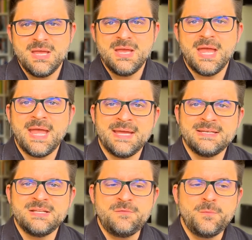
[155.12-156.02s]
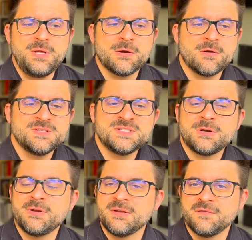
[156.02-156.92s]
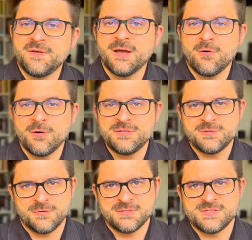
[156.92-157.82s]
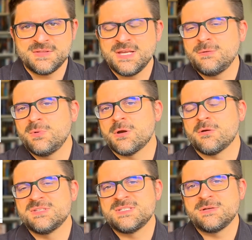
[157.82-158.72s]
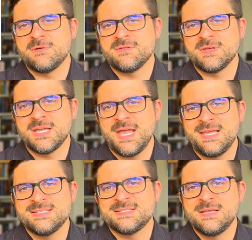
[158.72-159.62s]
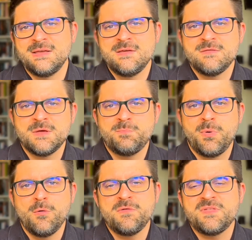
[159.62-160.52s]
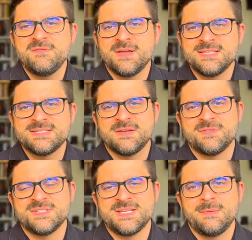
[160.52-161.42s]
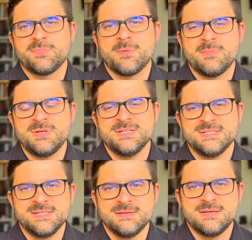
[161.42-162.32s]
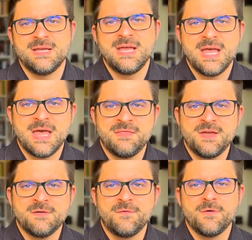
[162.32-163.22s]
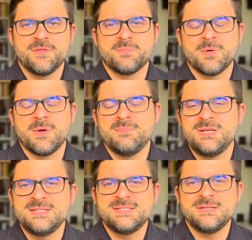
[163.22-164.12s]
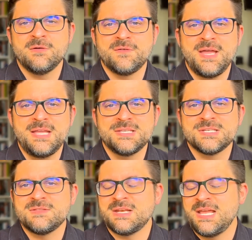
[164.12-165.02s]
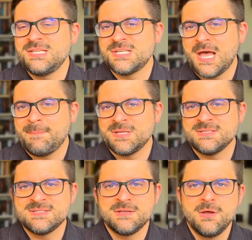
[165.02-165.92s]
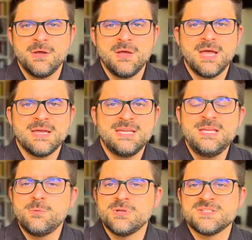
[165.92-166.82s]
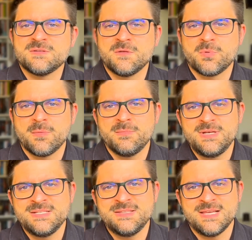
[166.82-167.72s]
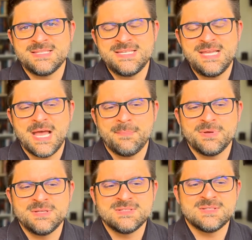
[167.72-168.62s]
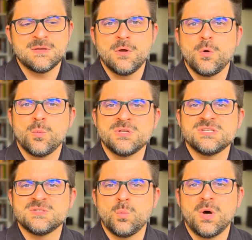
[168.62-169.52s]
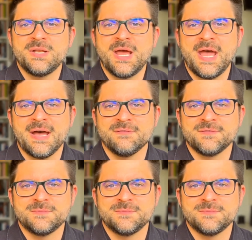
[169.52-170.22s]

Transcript: And if we are considering a fair coin toss, then we are considering the case that both events have the same probability. And therefore the probability of h, that h happens, equals to the probability that t happens, which is 1/2.